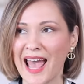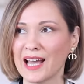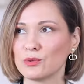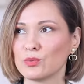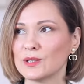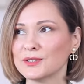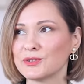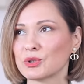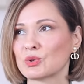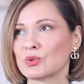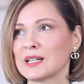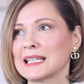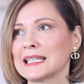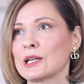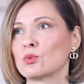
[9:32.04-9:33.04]
and want to
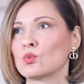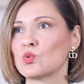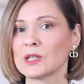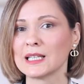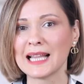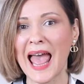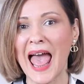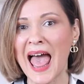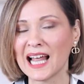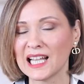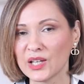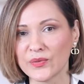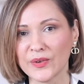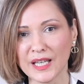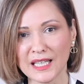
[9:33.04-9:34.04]
create a really
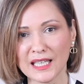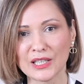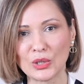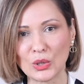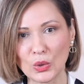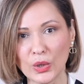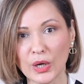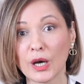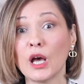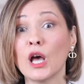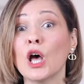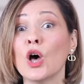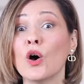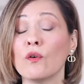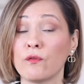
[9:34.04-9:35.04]
elevated look
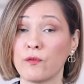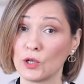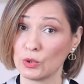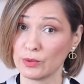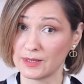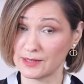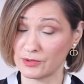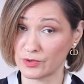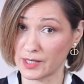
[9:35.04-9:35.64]
follow this